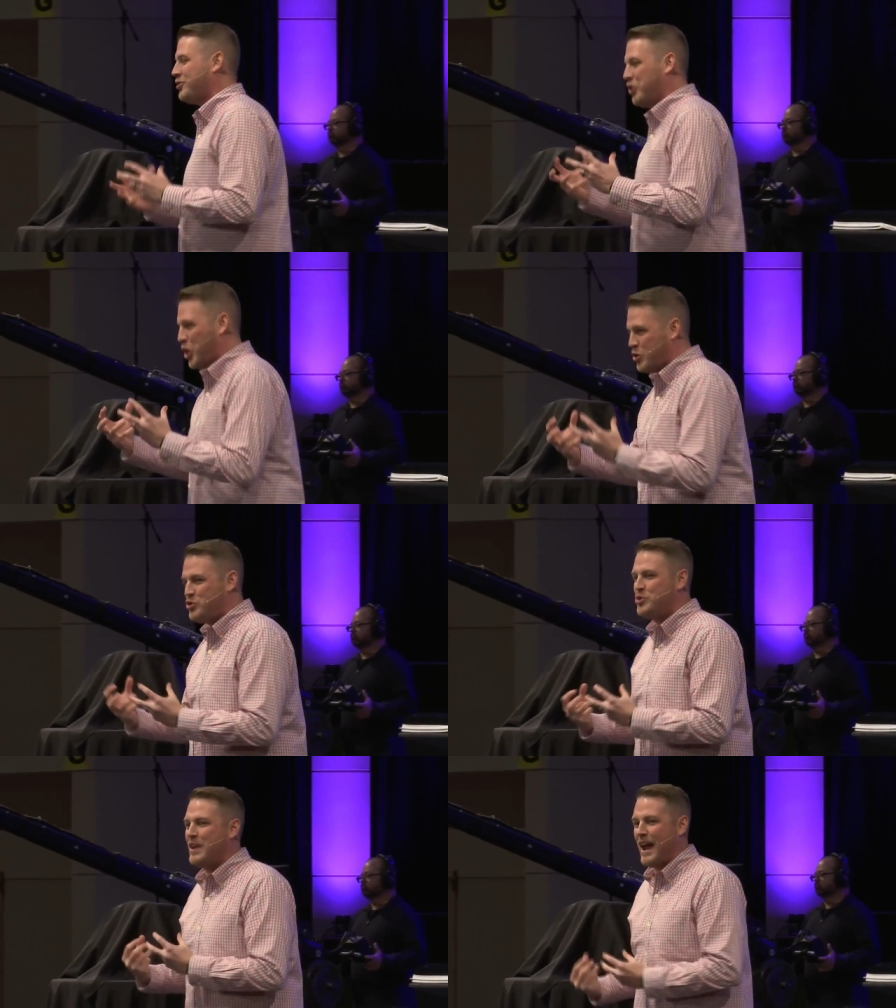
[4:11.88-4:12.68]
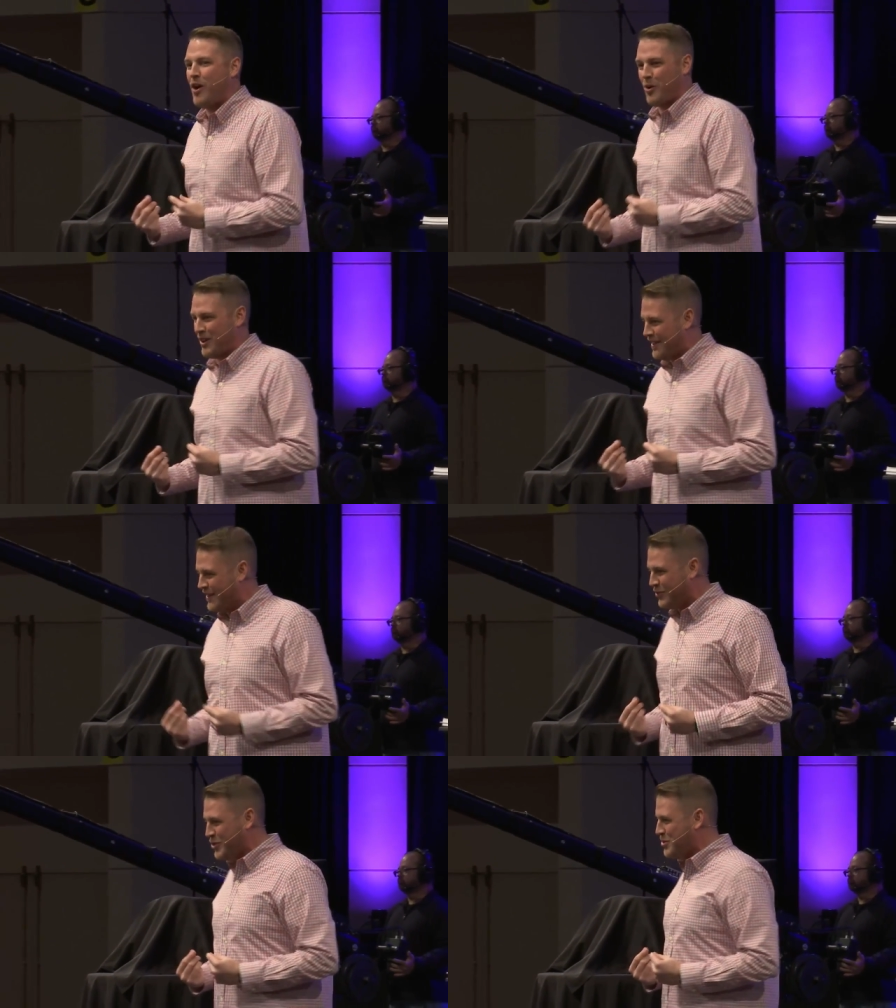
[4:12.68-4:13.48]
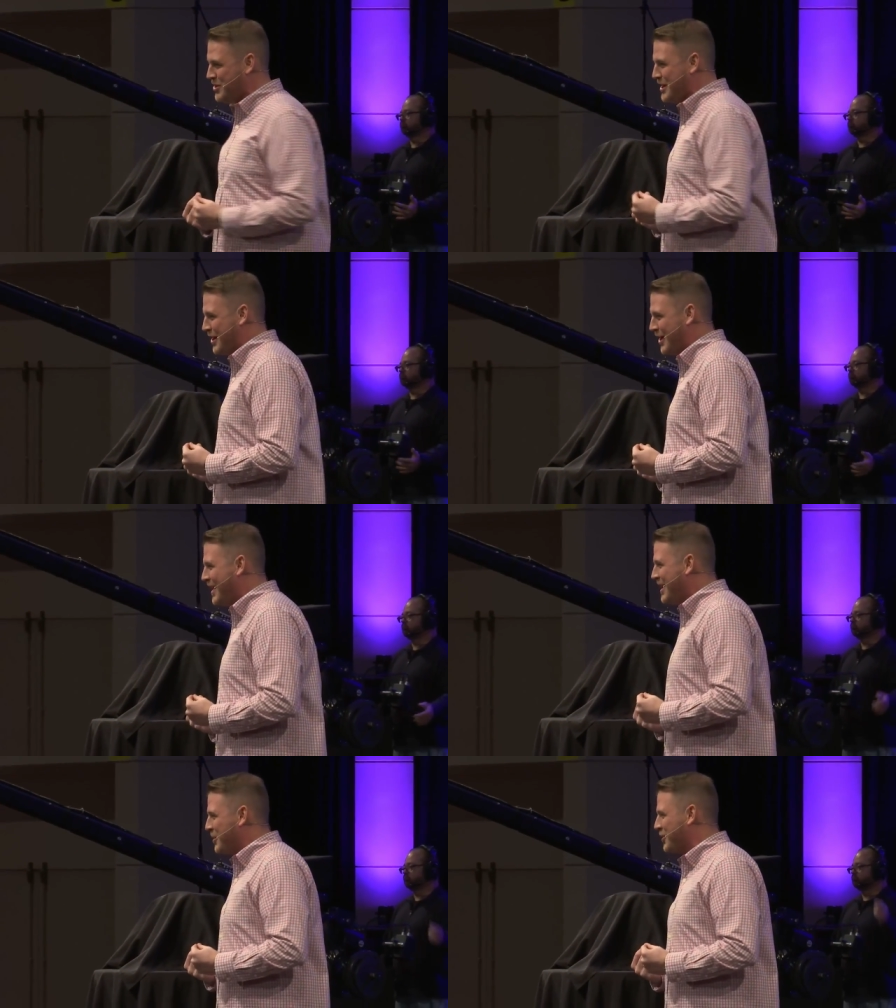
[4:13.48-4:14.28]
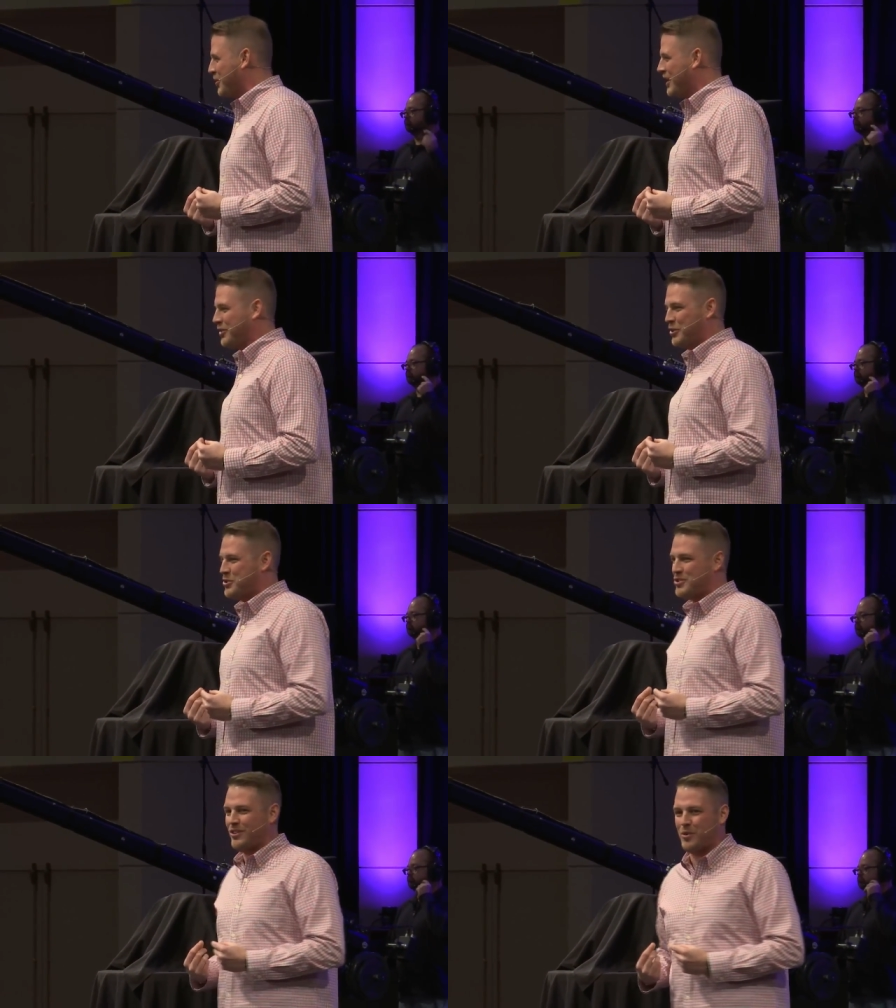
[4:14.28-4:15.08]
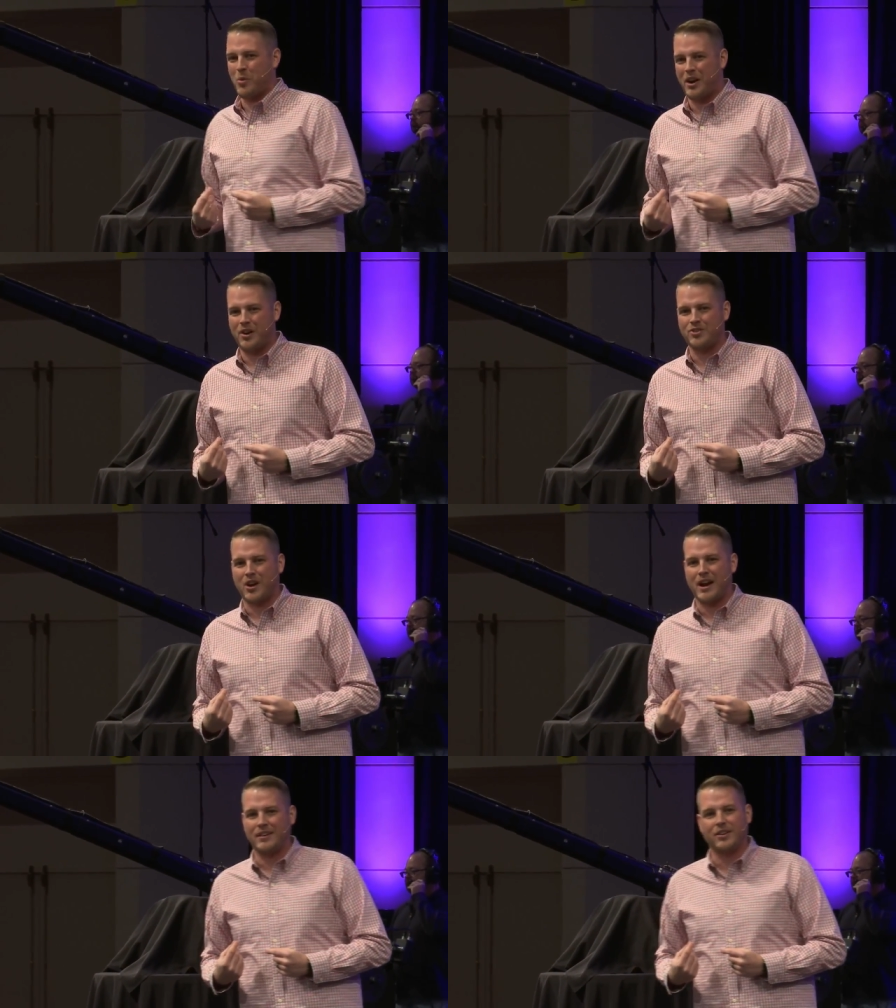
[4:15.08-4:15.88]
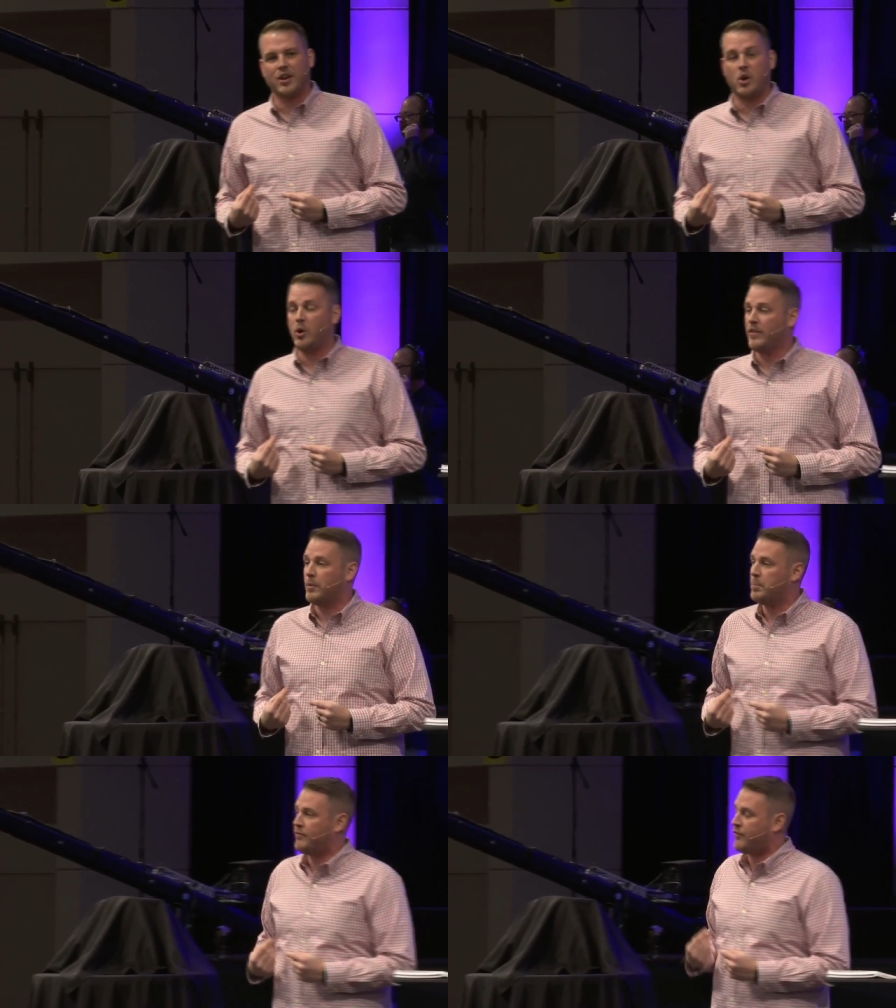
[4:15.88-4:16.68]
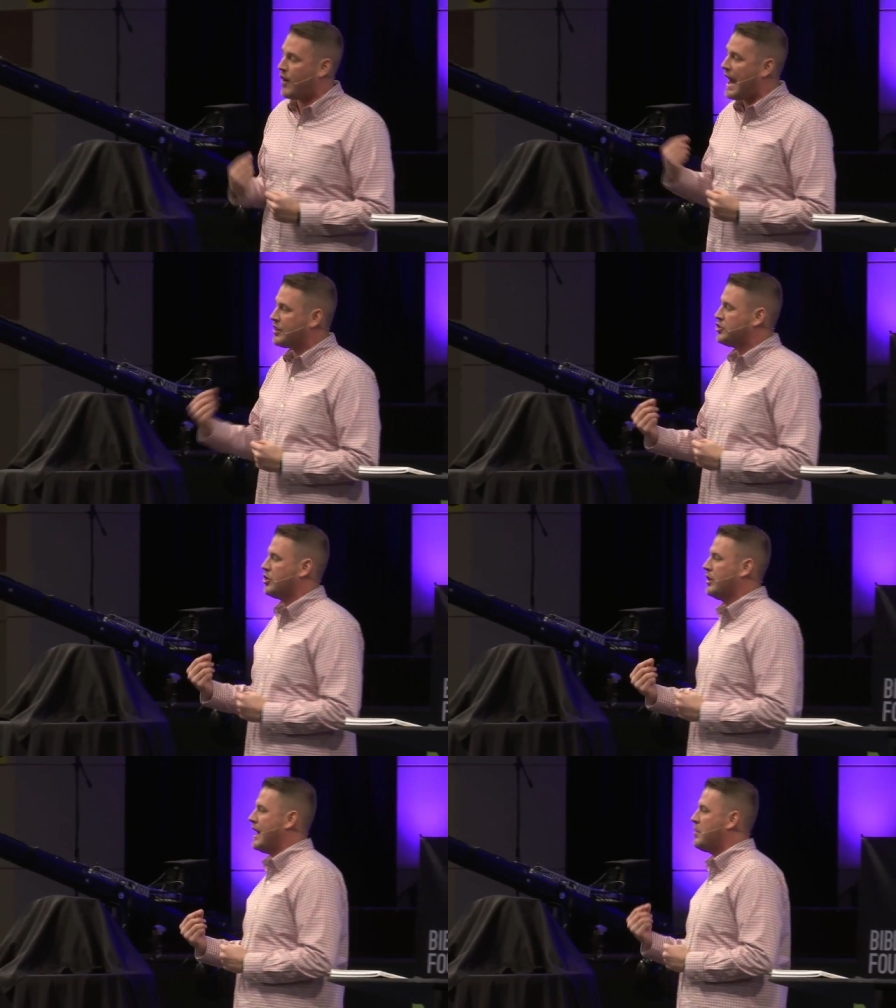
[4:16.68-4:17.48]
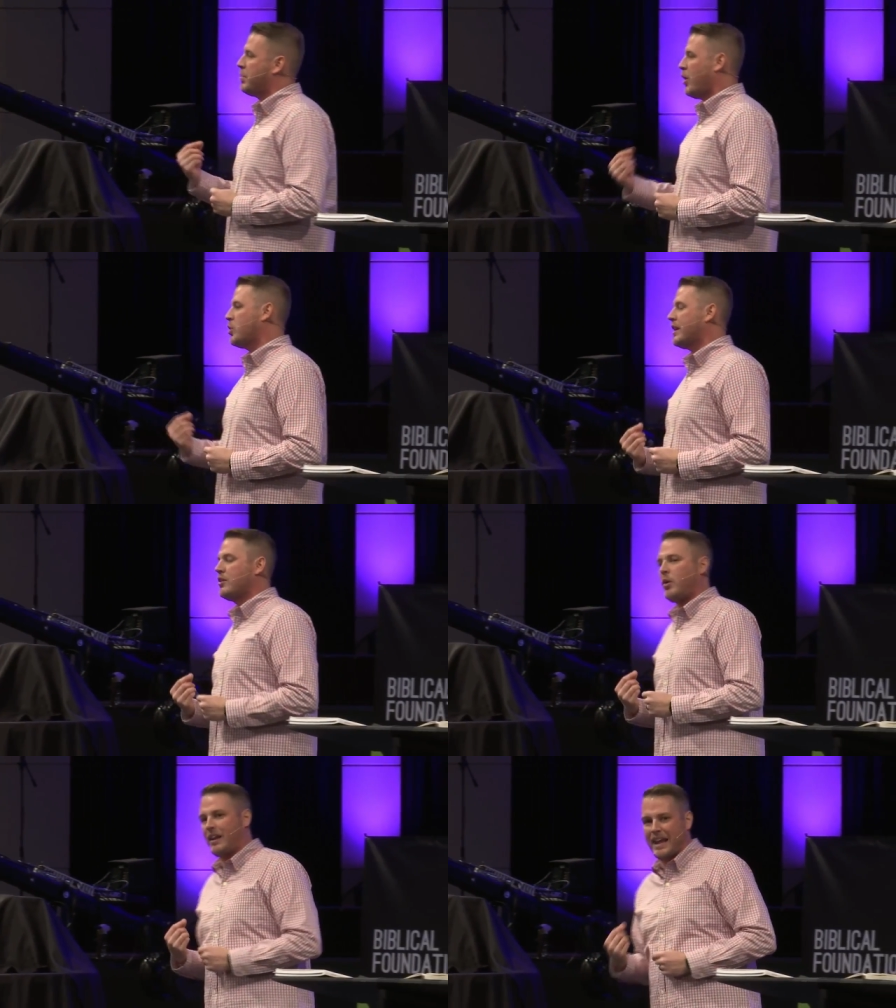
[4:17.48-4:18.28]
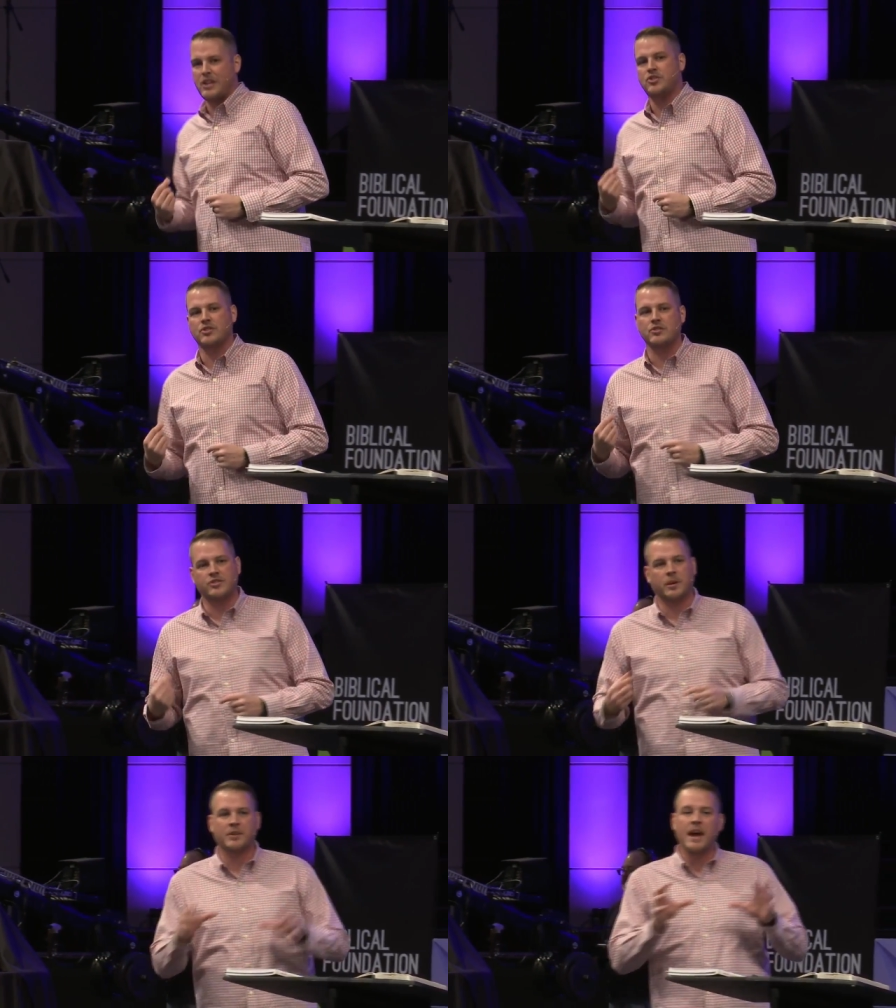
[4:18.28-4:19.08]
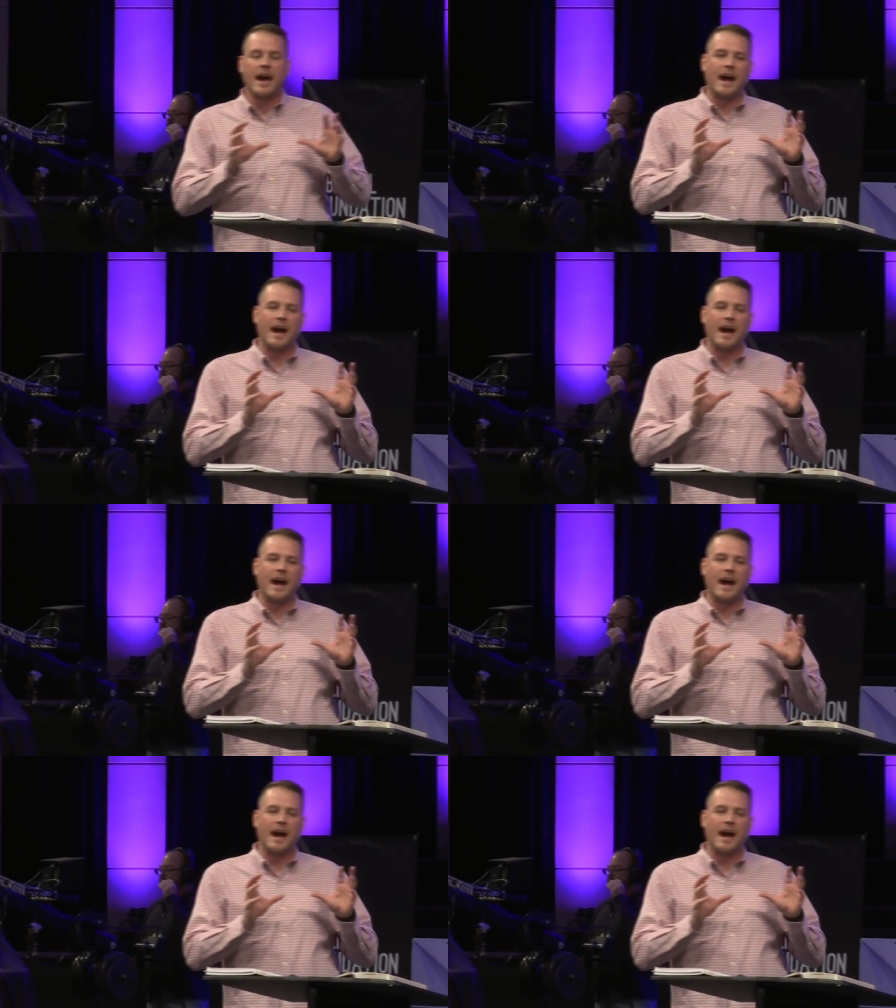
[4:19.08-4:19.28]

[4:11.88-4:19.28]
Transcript: slows you down in this new year with the resolutions and where you're trying to go and the fractured and broken relationships.